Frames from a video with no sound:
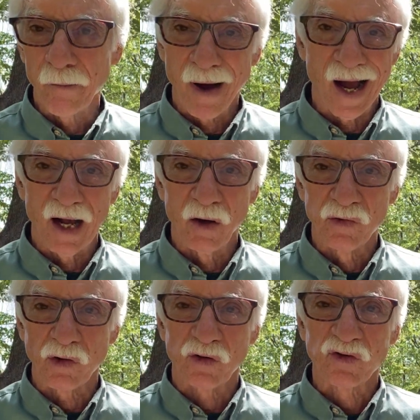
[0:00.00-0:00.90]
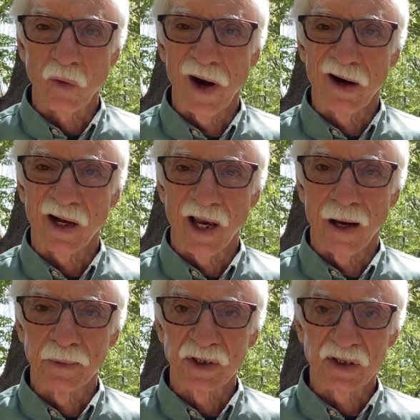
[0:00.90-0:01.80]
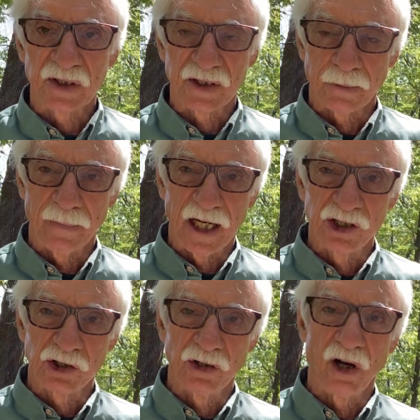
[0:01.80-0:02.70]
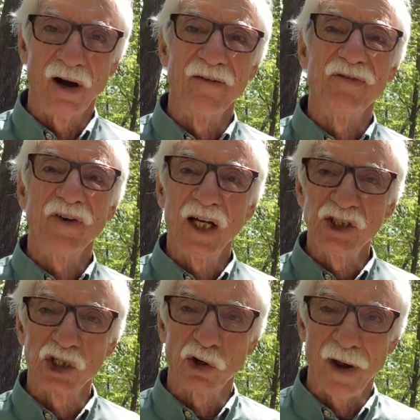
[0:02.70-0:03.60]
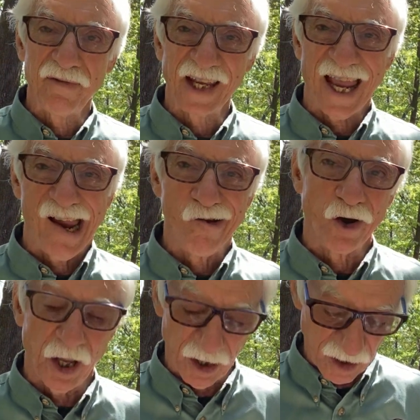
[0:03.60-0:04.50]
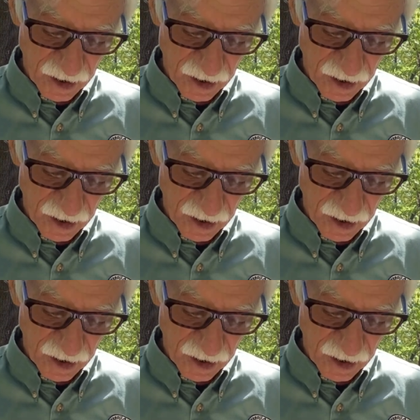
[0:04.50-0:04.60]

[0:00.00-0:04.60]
miles or square kilometers is a measure of geographic area.